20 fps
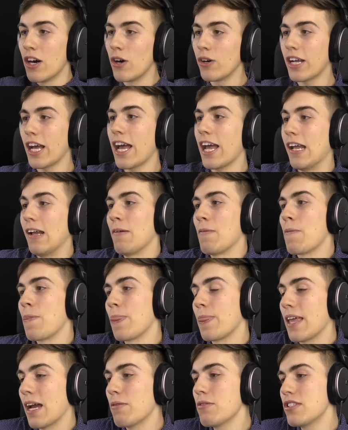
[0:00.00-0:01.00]
Okay.
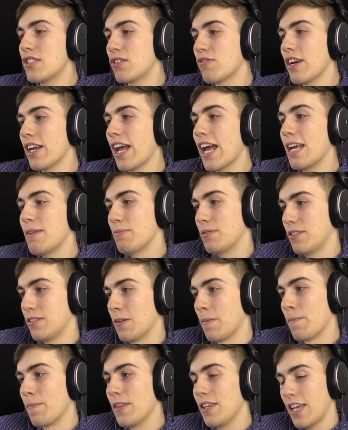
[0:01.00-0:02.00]
That was three games.
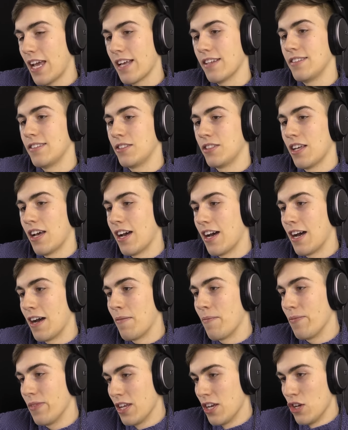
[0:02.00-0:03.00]
Yes.
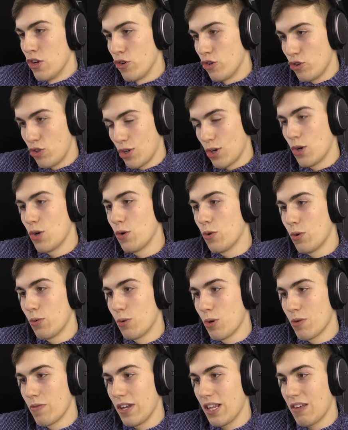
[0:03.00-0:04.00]
Um, two
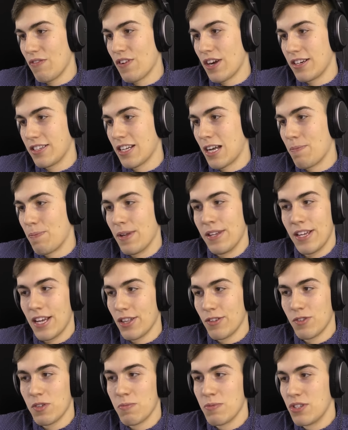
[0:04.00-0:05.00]
were really fucked up and the
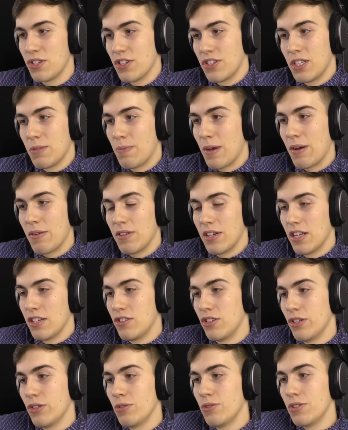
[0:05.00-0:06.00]
other one was just about a
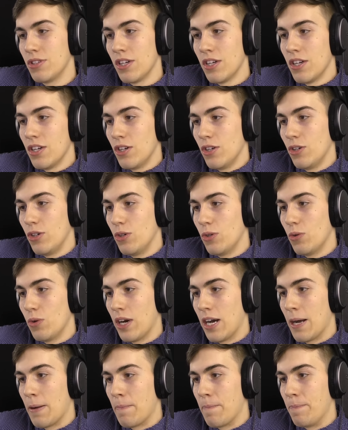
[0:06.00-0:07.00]
dude who,
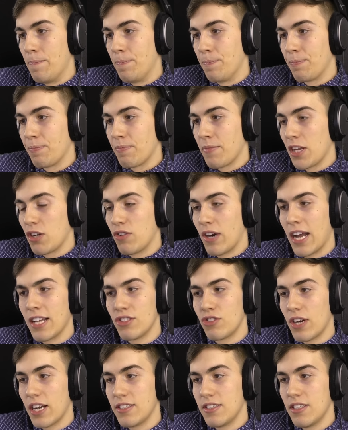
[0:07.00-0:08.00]
um,
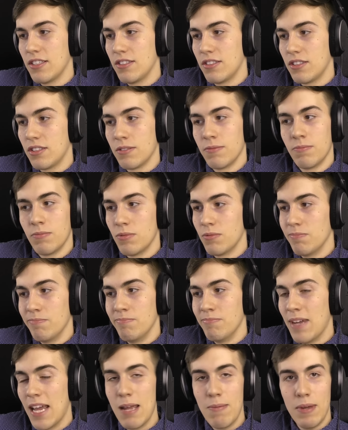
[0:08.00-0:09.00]
cross-dresses.
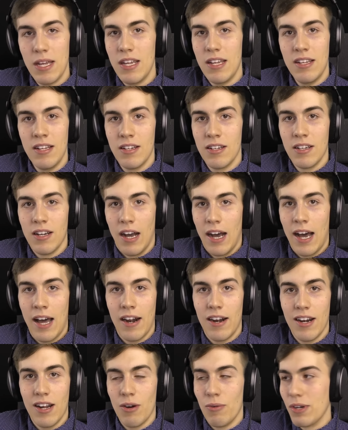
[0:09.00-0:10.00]
Maybe. I
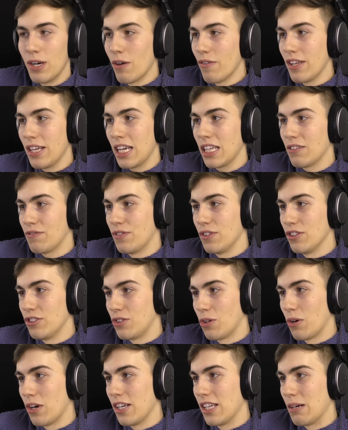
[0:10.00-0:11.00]
don't know. We don't really get the full
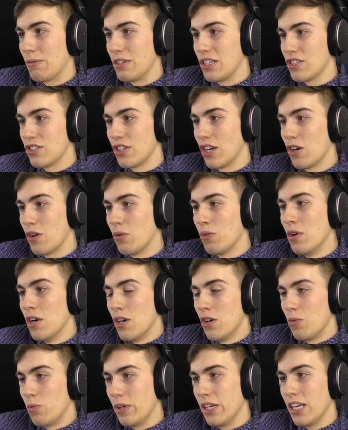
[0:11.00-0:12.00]
story there. We just know
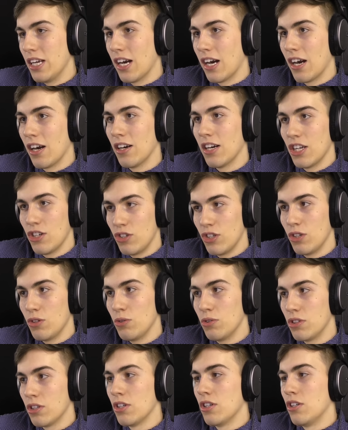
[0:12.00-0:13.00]
we are a
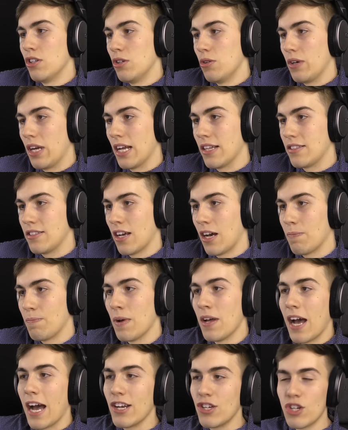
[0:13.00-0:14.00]
dude who gets
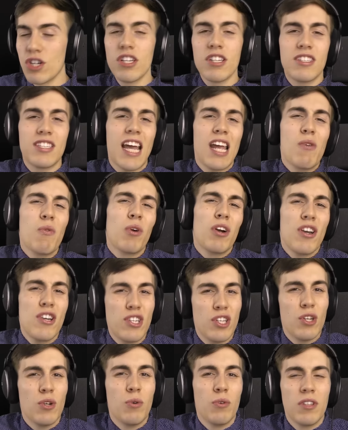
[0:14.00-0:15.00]
up. I shouldn't say we're a
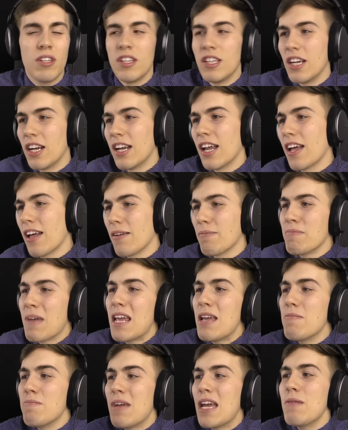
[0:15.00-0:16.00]
dude. You know,
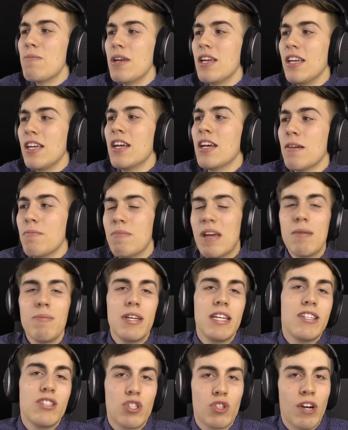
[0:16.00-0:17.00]
maybe, maybe
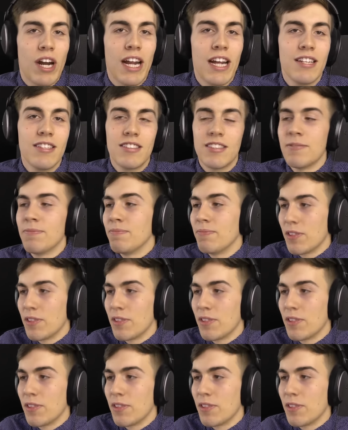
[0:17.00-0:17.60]
he's trans.